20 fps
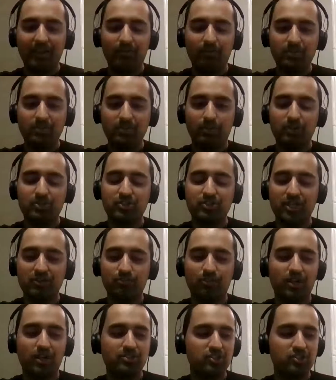to start
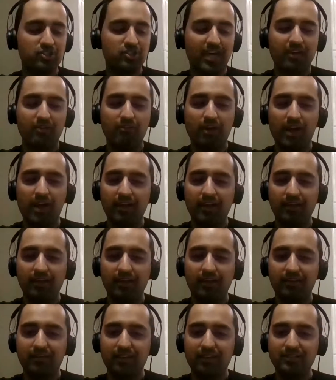watching Jack
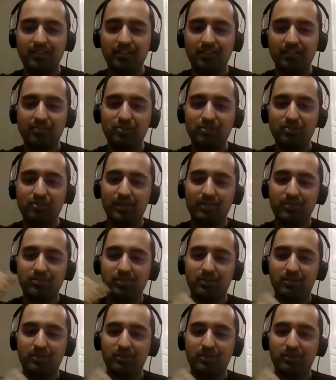Ryan. That's like another show I got to start.